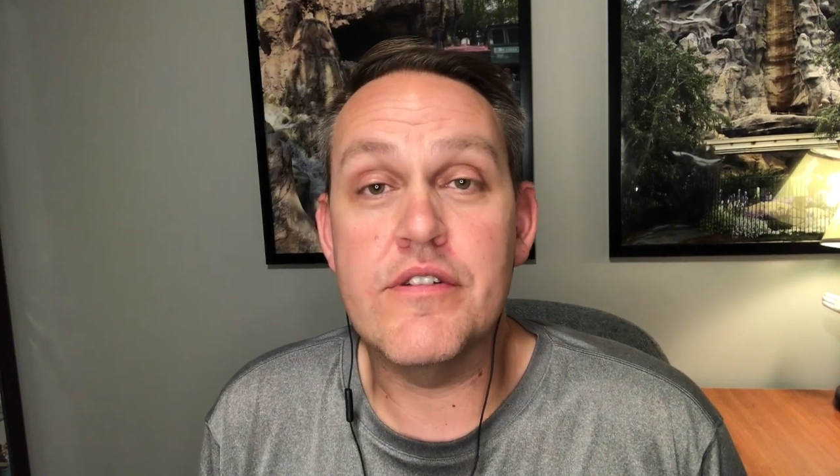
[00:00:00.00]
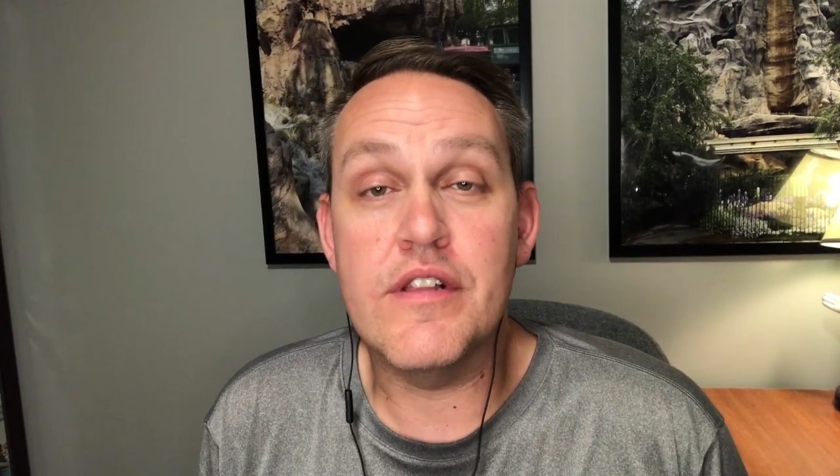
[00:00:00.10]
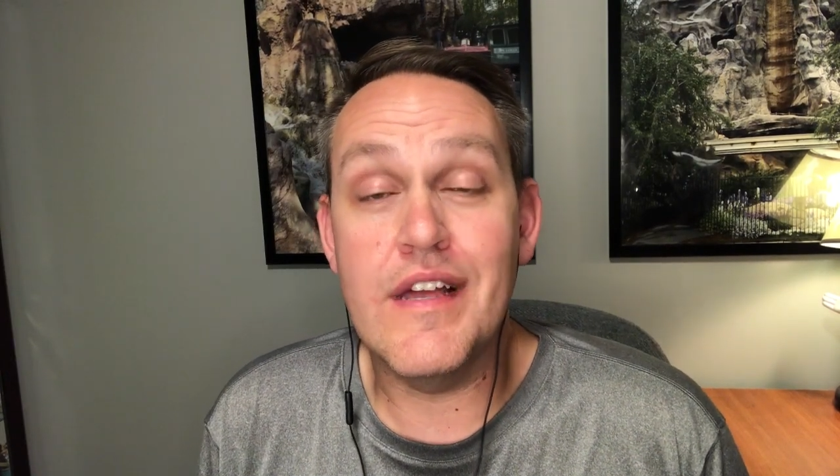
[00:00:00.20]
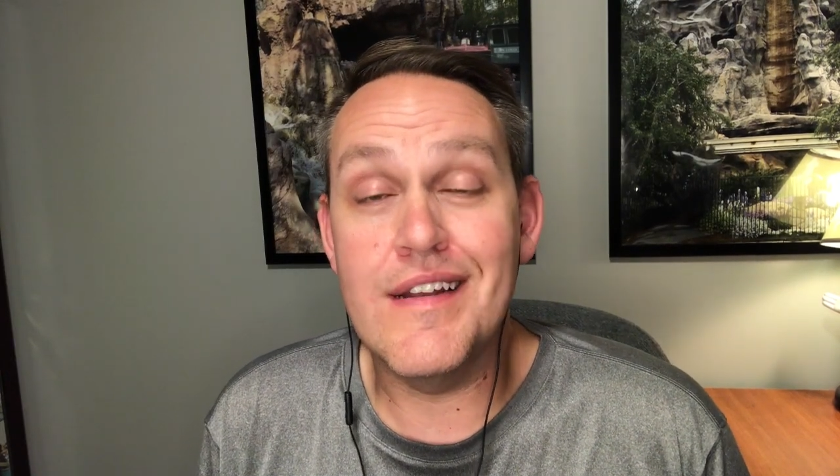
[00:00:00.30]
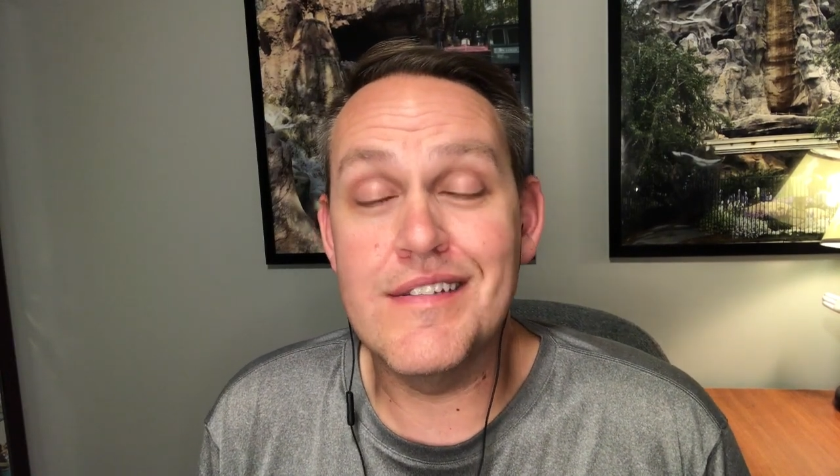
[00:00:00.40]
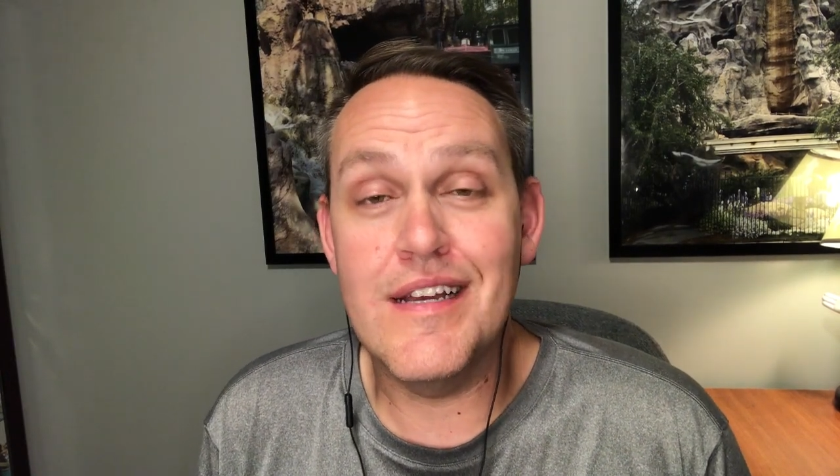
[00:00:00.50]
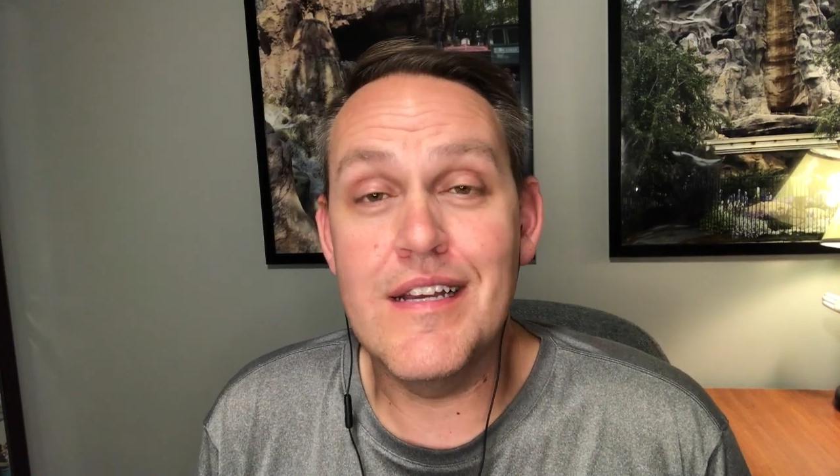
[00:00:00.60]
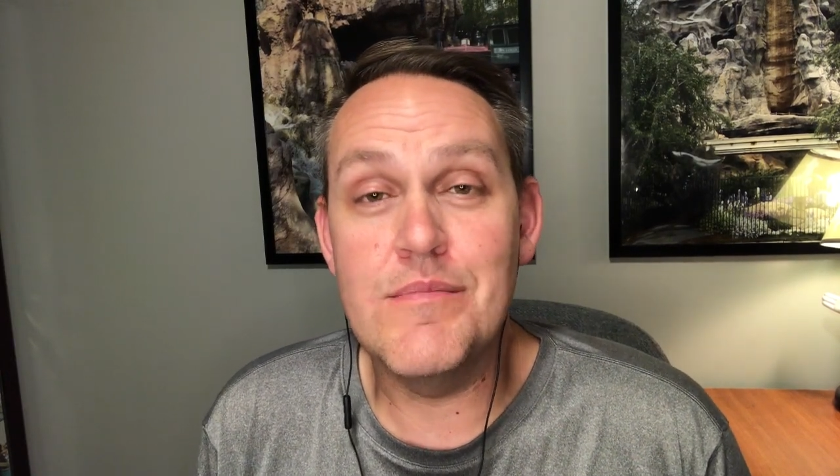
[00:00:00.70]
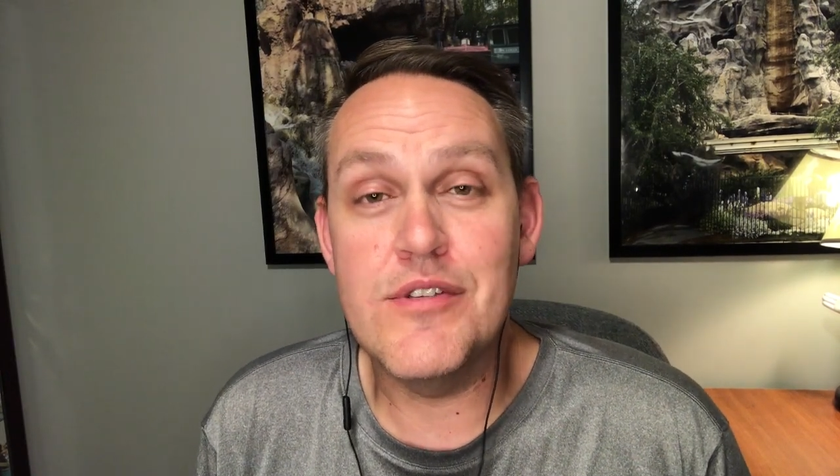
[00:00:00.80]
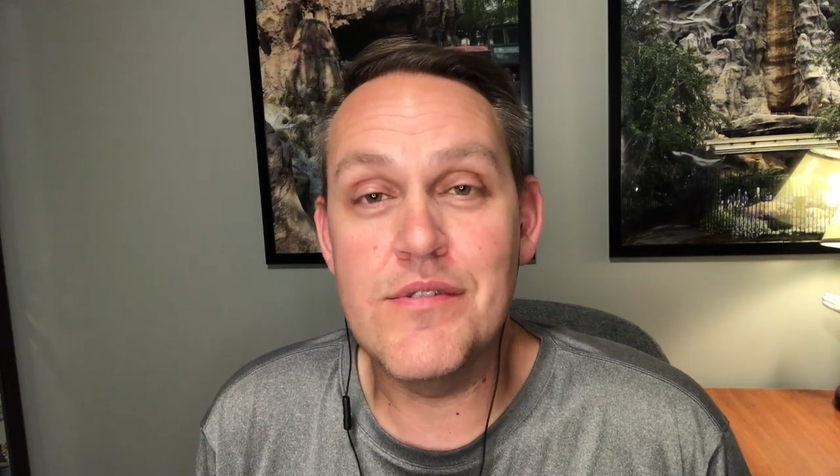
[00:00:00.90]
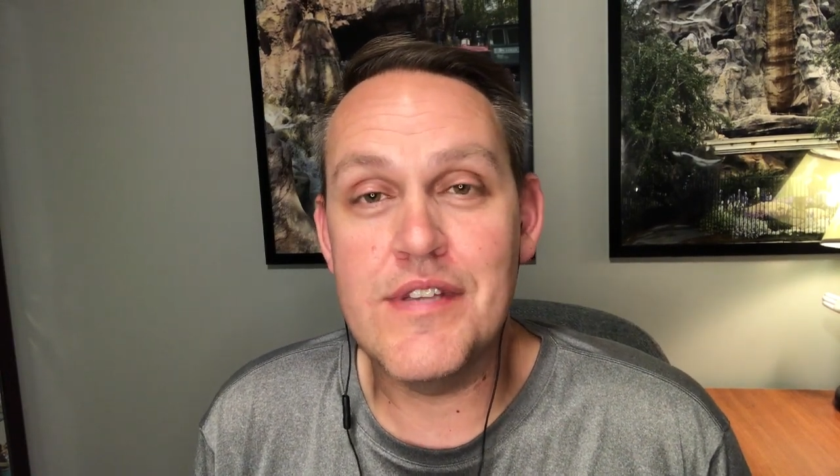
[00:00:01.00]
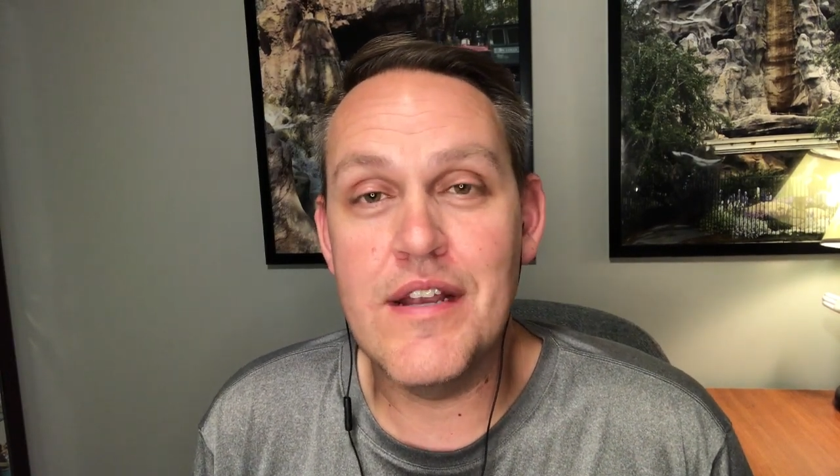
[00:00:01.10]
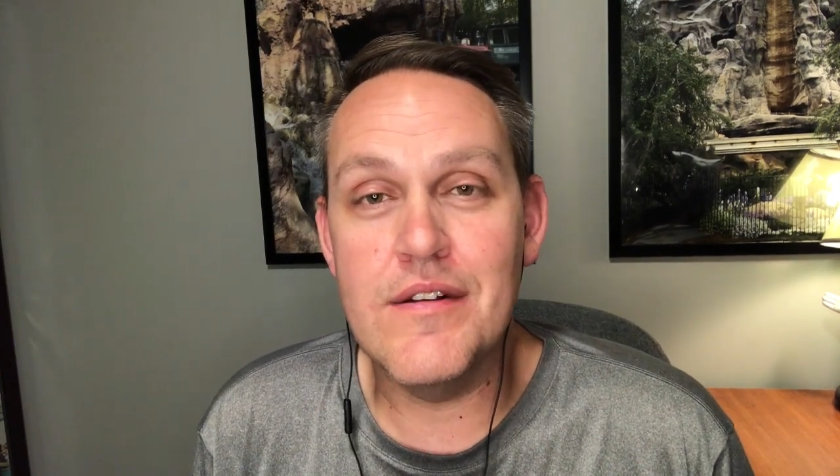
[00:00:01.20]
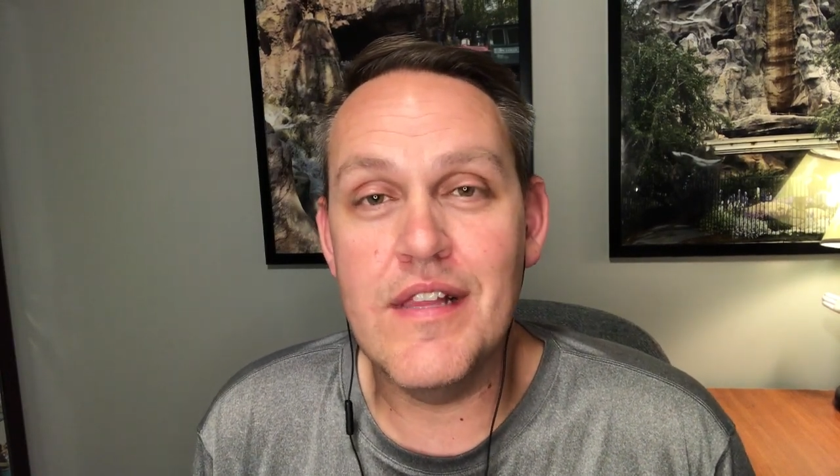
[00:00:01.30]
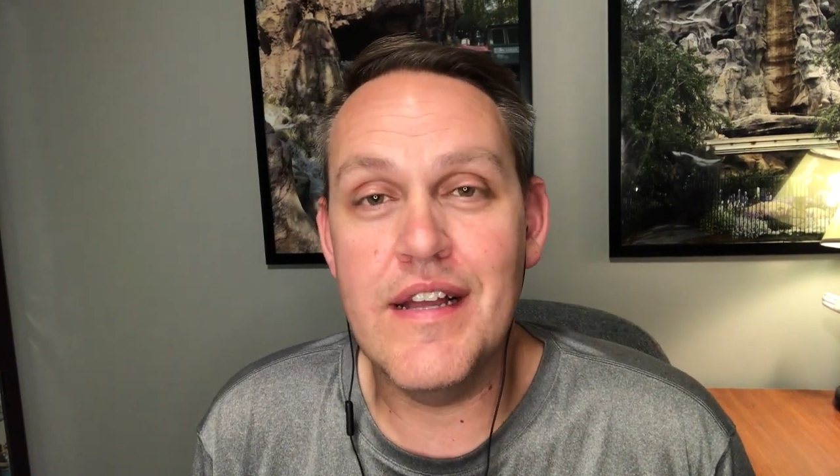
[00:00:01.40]
and a lot of times those
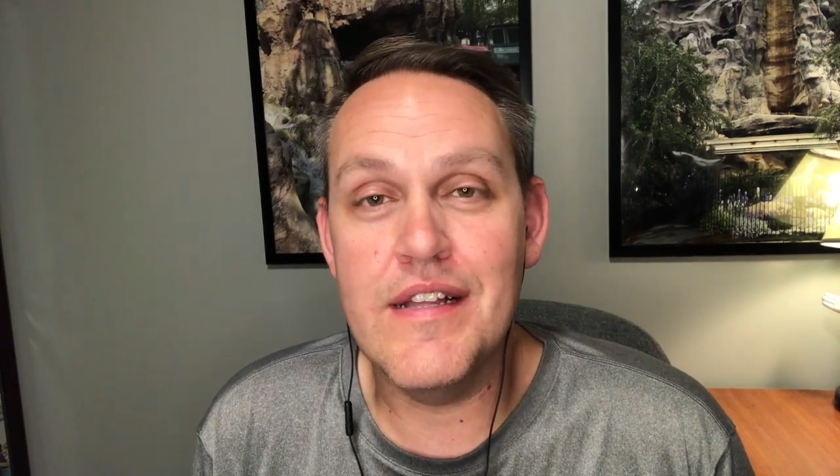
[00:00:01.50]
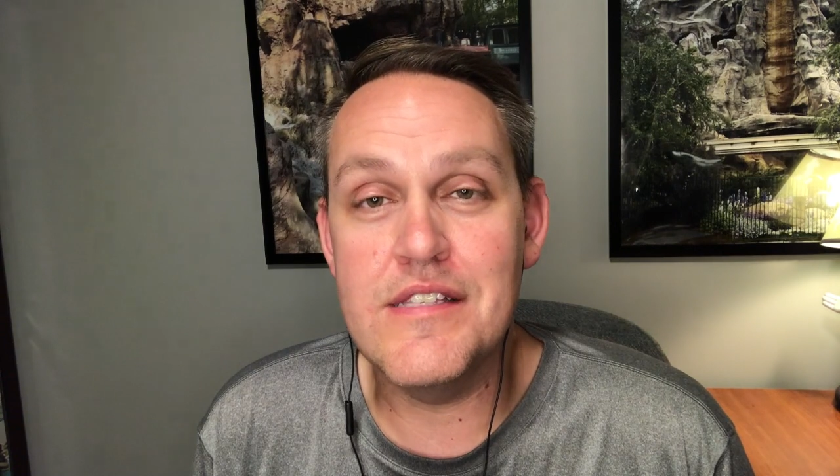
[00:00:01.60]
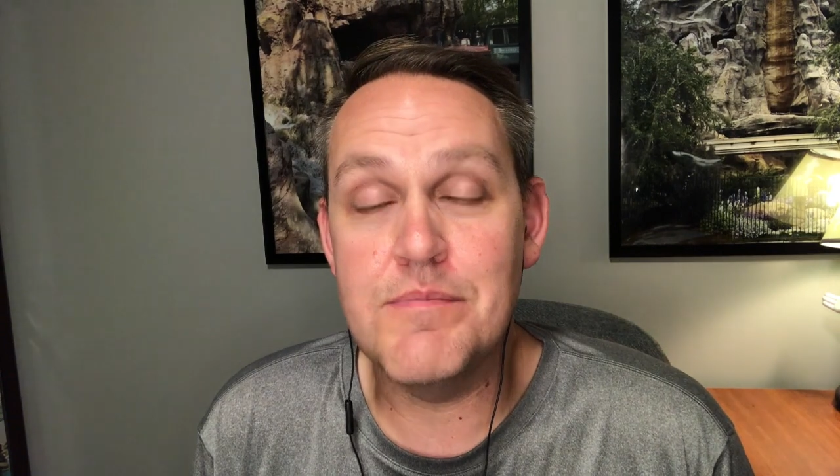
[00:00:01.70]
airlines,